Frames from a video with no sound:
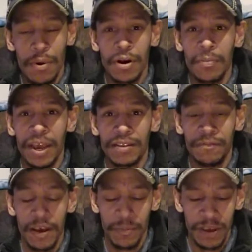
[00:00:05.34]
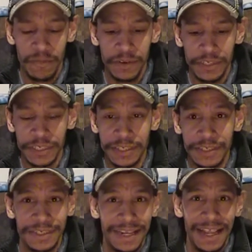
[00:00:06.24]
Welcome back to Foul Mouth Fishing.
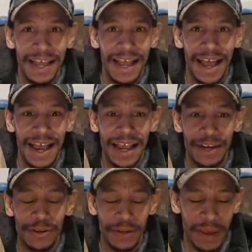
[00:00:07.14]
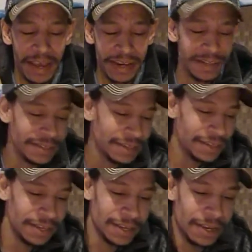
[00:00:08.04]
I got a goodie bag.
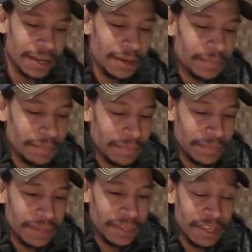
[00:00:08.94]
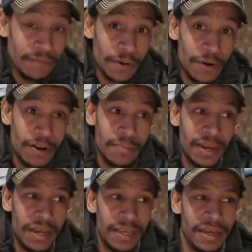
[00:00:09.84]
Um, if you're on
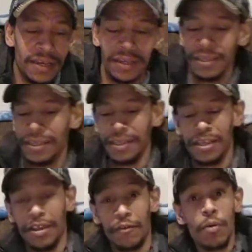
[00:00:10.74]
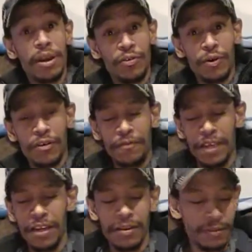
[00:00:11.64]
my uh, if you're on my Twitter
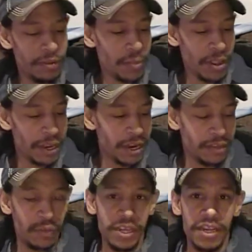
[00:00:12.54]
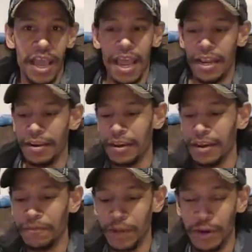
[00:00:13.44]
feed, you probably got a tweet and uh,
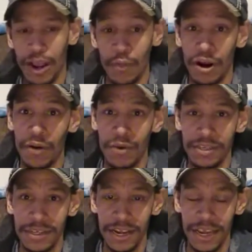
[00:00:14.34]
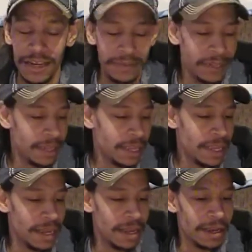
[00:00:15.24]
figured out where I was today.
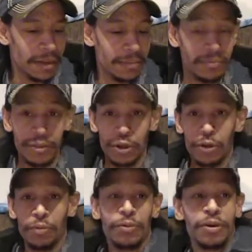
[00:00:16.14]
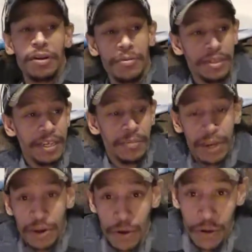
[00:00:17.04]
Um, so I'm gonna take my
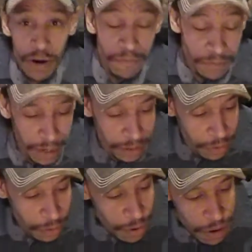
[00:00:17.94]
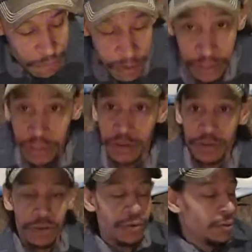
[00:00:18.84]
coat off, take a load off, and show
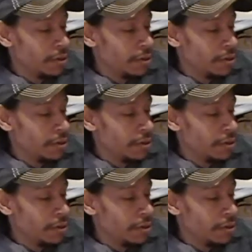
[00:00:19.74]
you